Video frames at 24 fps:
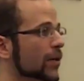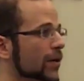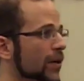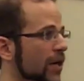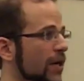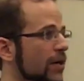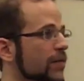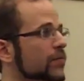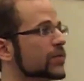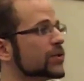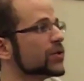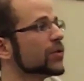
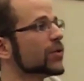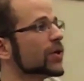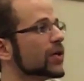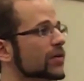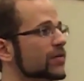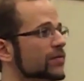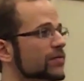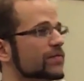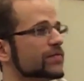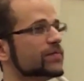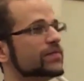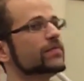okay? We don't
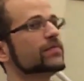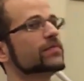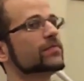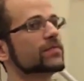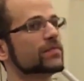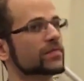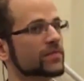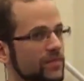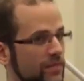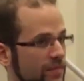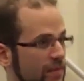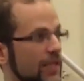have
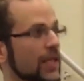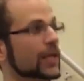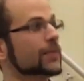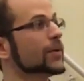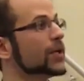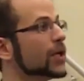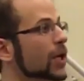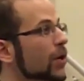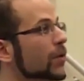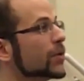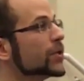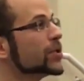
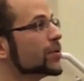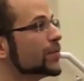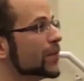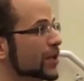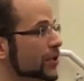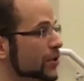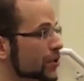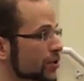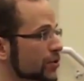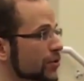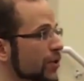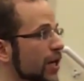time to go into
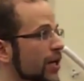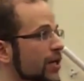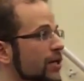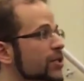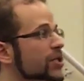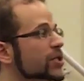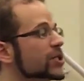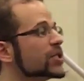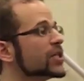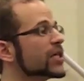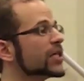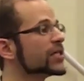major
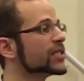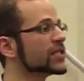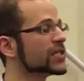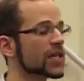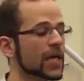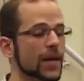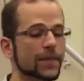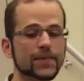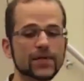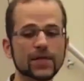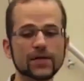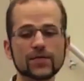strategies,
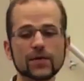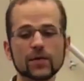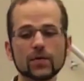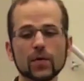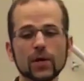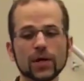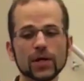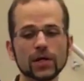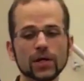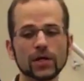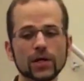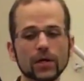except if
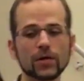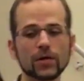you want